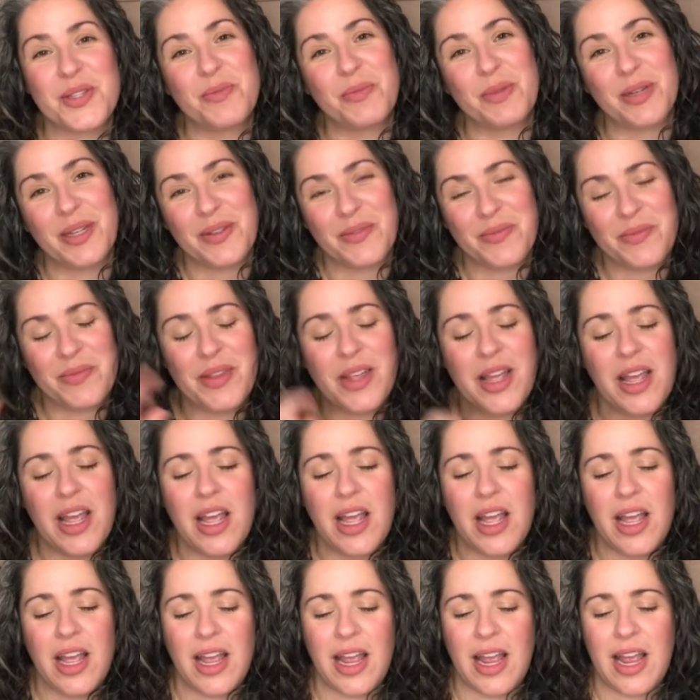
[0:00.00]
but
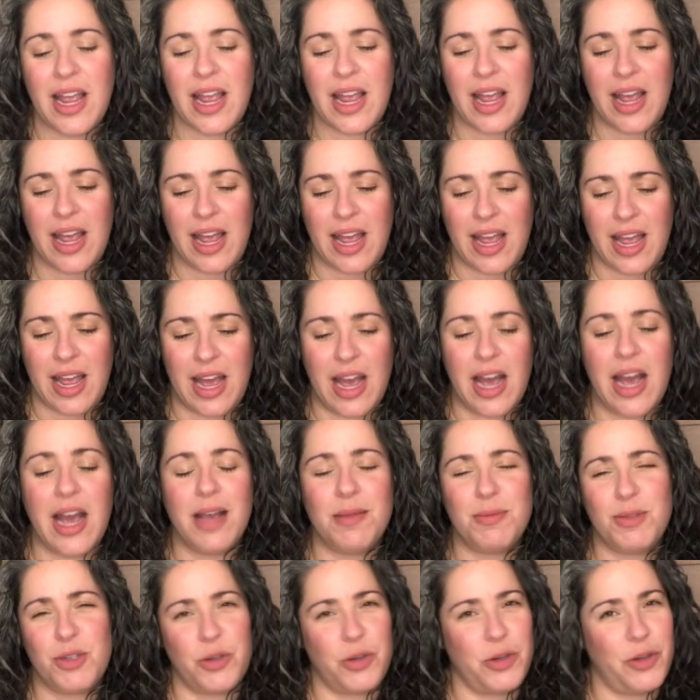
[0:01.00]

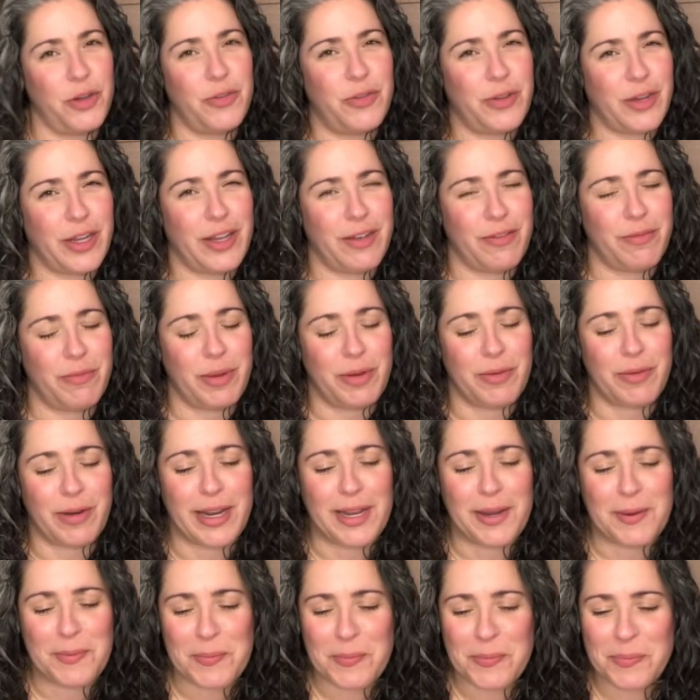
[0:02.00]
I'm sure you forgive me, right?